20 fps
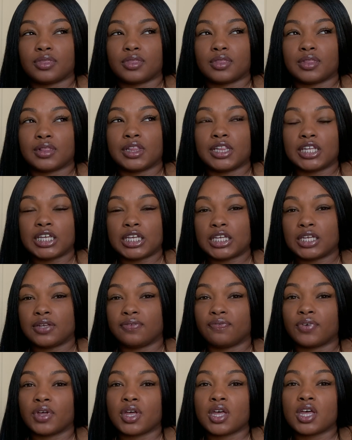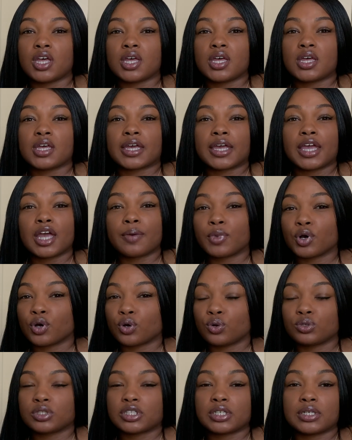leave
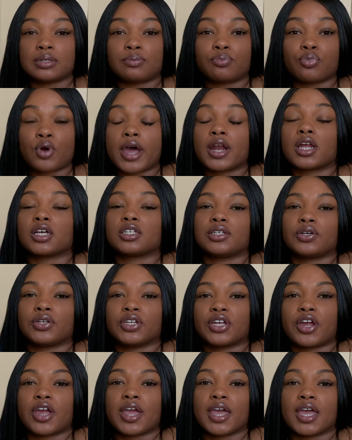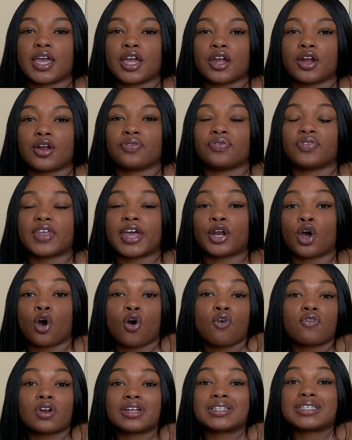chemicals and products on your hair that
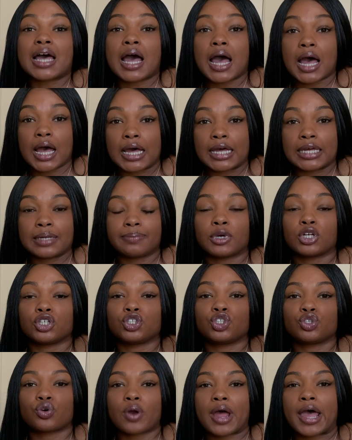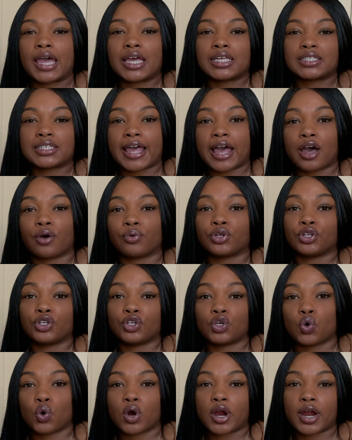over time dries out
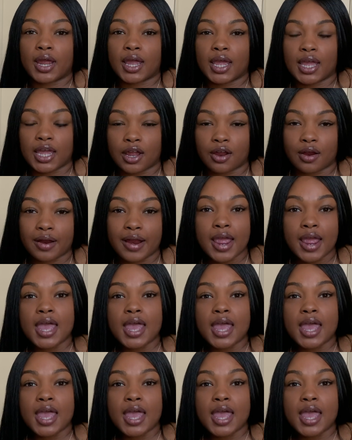your hair.